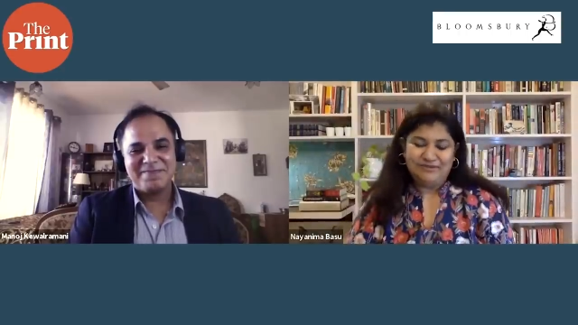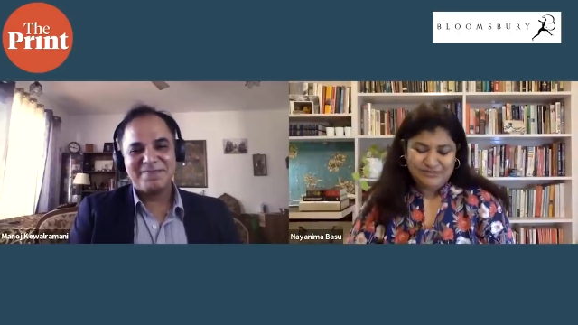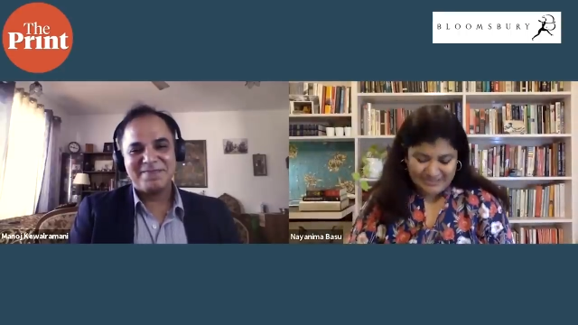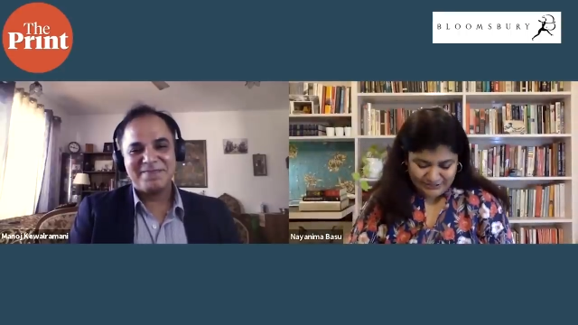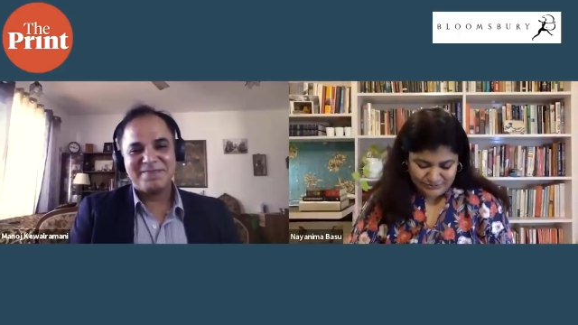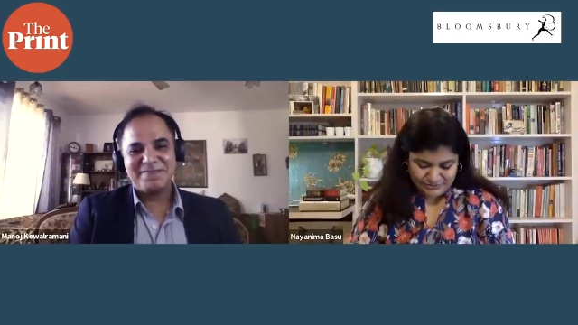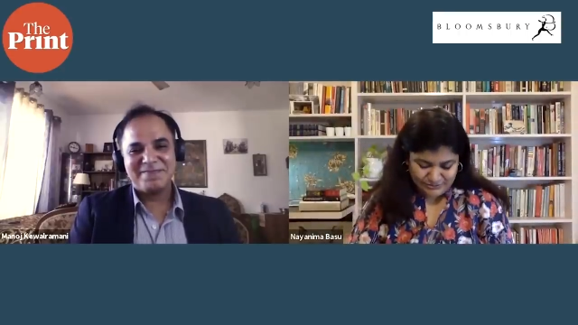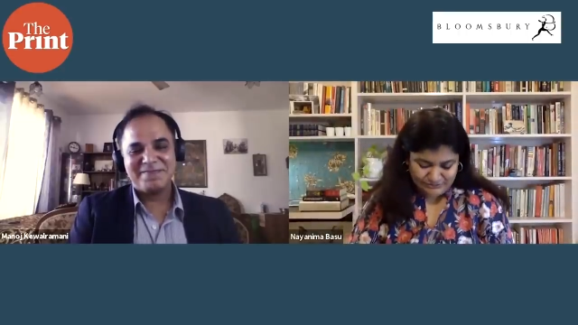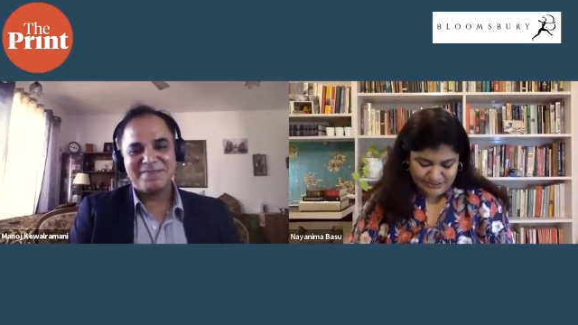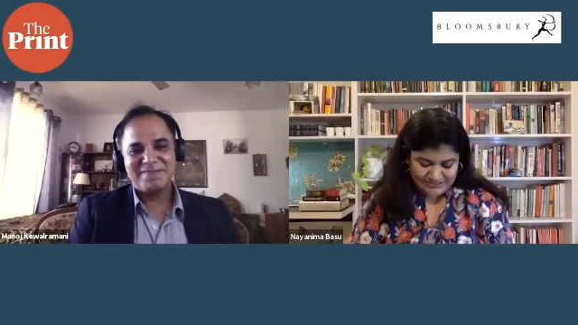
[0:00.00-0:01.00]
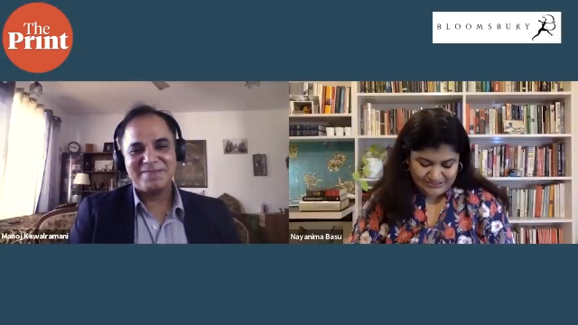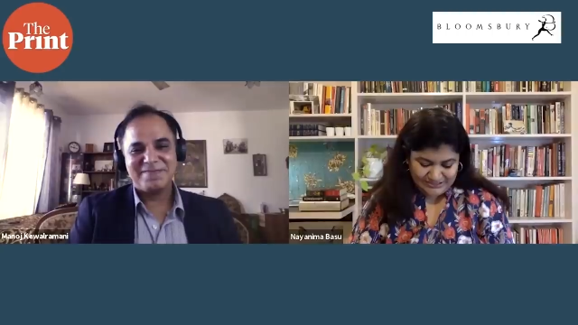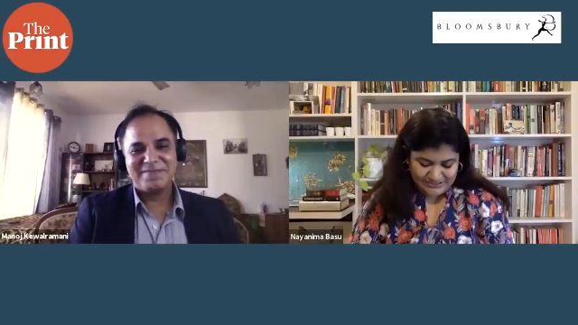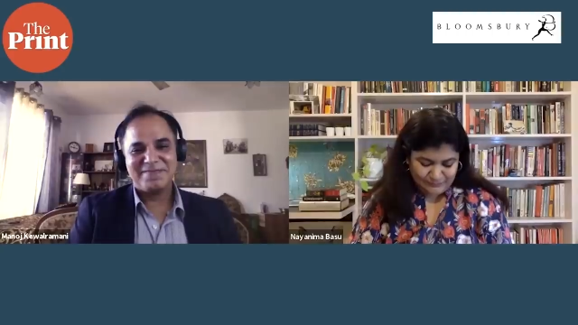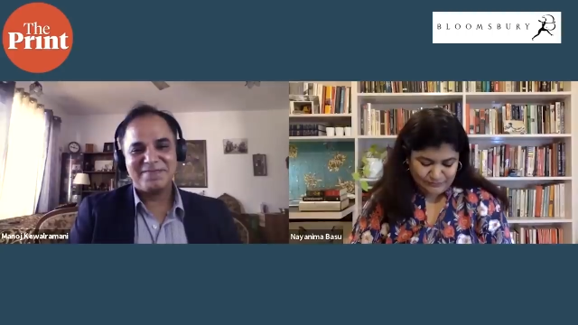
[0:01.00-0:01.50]
Speaker 1: Manoj, thank you so much.
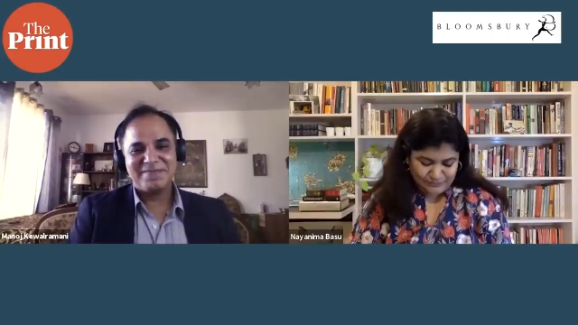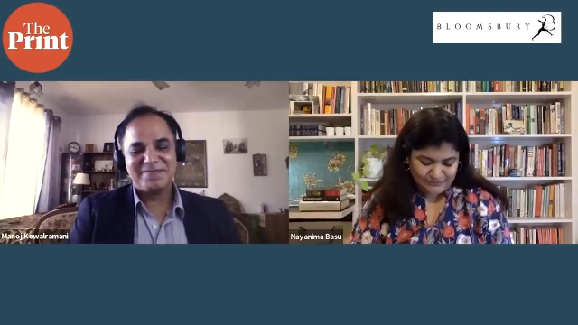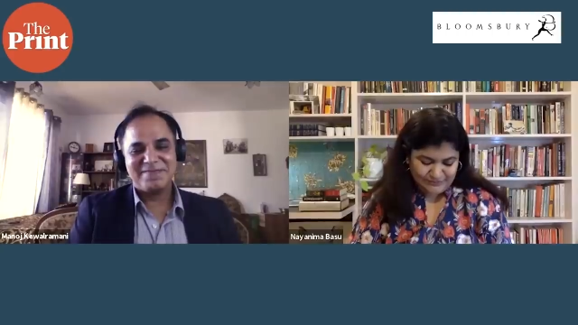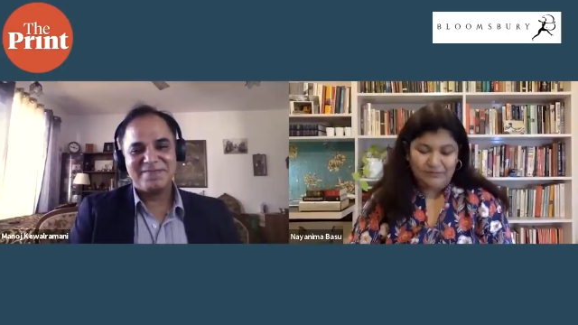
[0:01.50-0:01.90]
This is a Bloomsbury